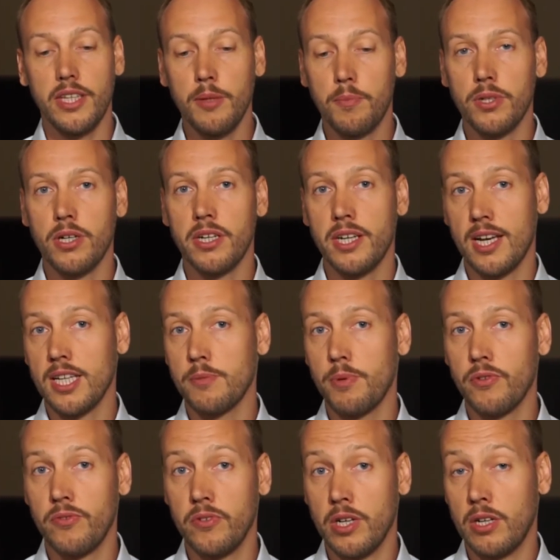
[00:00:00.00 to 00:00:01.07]
Deep learning has
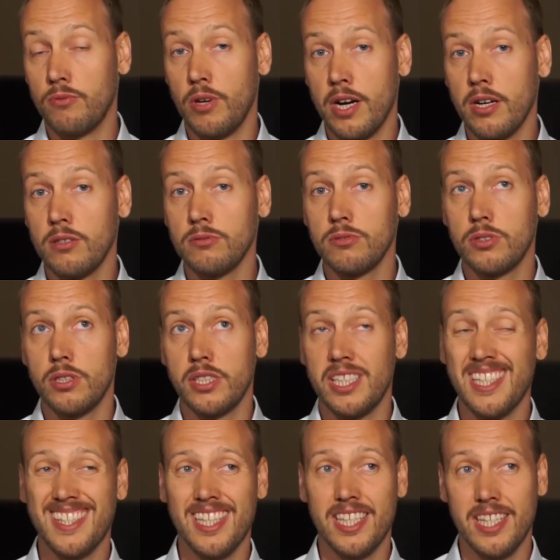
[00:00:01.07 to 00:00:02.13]
been around
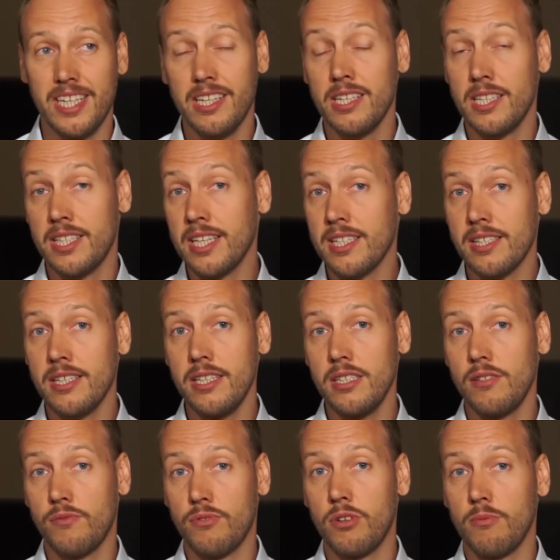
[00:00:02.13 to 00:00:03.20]
since the
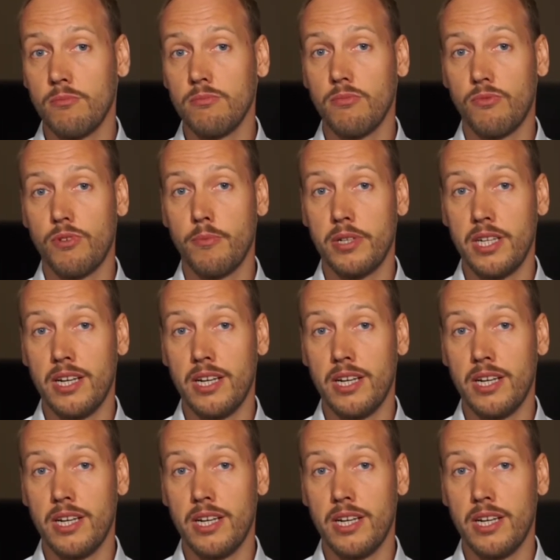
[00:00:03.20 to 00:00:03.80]
60s from